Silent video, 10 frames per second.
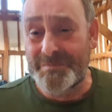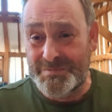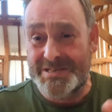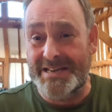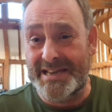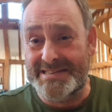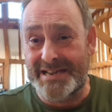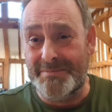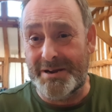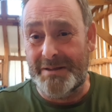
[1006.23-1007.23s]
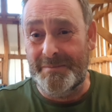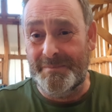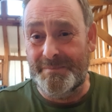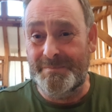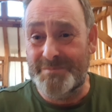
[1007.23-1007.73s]
take care, take money.
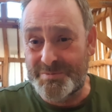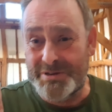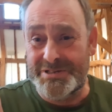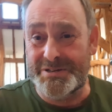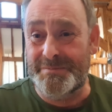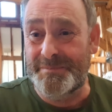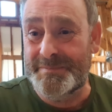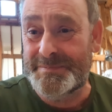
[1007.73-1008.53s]
Speak to you soon.